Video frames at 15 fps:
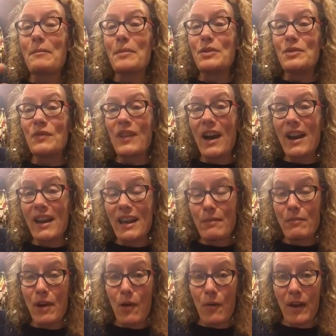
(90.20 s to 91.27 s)
But you've got to
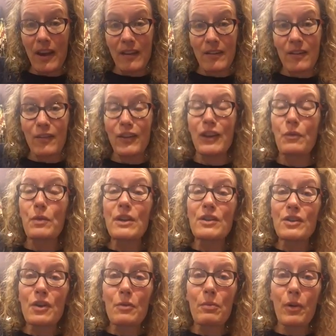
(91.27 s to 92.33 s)
keep going. The
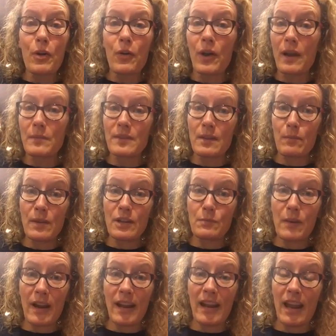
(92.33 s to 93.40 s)
original programs that
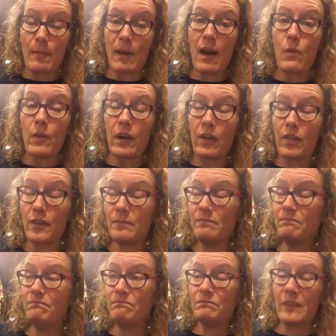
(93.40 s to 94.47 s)
Beachbody came out with,
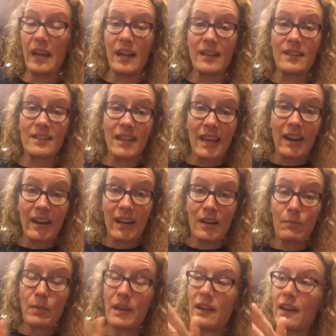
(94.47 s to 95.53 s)
like Insanity
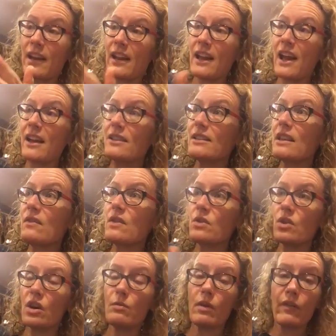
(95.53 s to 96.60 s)
and P90X, even
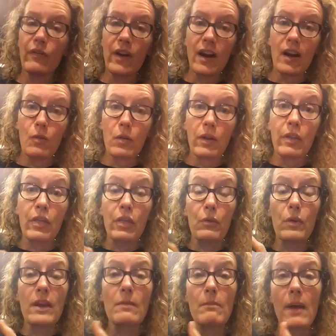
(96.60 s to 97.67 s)
TurboFire, were
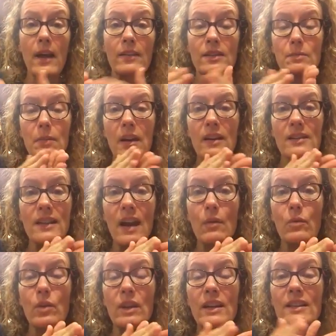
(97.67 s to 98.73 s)
3 months because
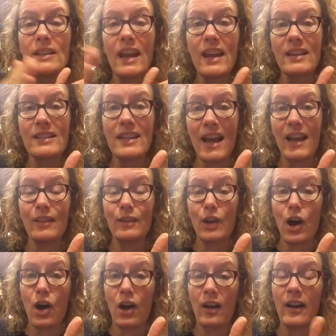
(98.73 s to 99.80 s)
that really takes that
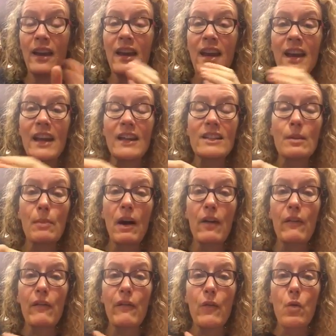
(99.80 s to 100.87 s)
long. It's
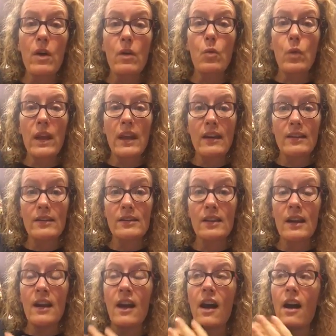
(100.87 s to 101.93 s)
about 4 weeks
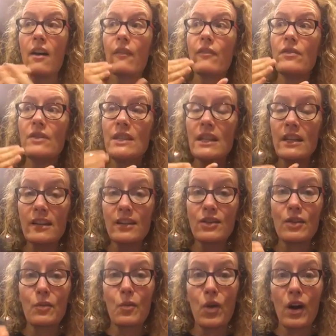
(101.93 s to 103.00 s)
of
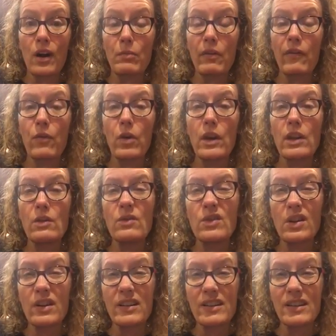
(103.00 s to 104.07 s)
diligent work before you
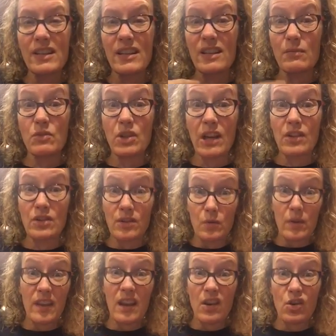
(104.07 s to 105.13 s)
start to see some changes
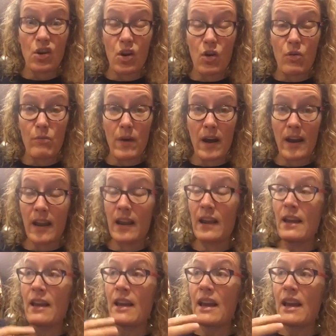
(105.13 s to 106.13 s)
within your own body.